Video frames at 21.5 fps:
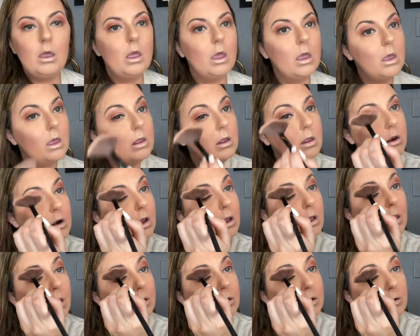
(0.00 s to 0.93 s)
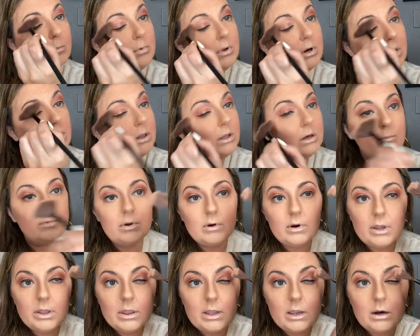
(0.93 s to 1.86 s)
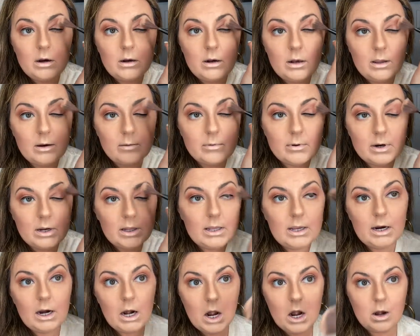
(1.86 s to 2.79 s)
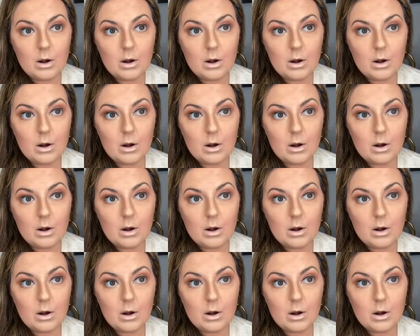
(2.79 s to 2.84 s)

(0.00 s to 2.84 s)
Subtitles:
and then I like to put a little bit right there, a little bit right there.